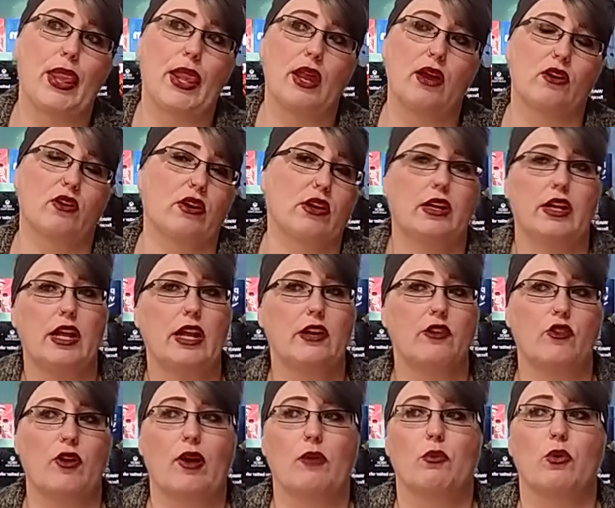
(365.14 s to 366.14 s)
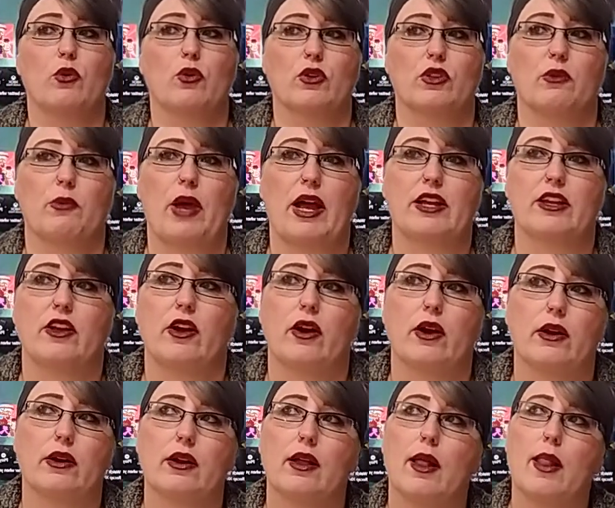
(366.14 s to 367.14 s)
or an in-ground pool in the
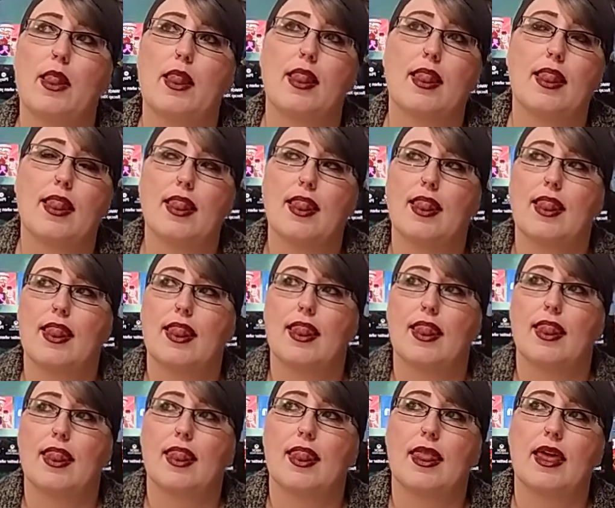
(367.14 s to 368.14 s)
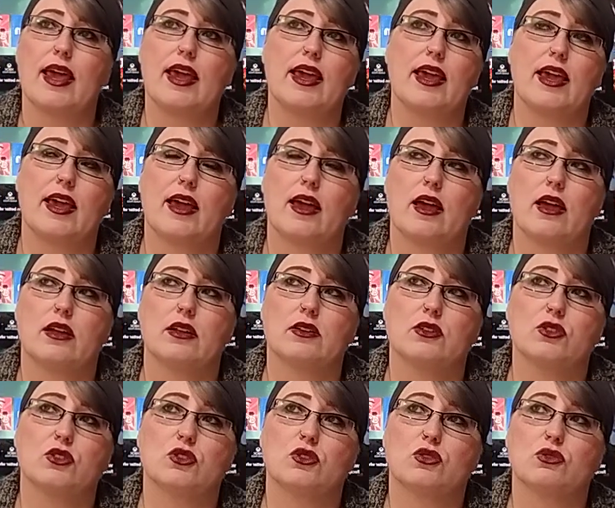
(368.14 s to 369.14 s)
backyard,
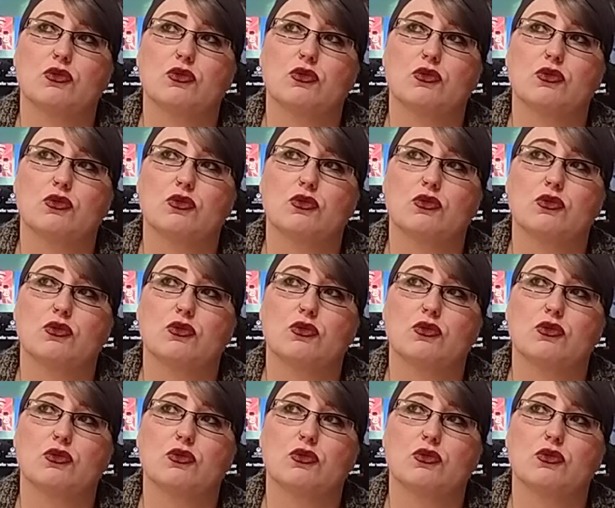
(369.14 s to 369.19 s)
and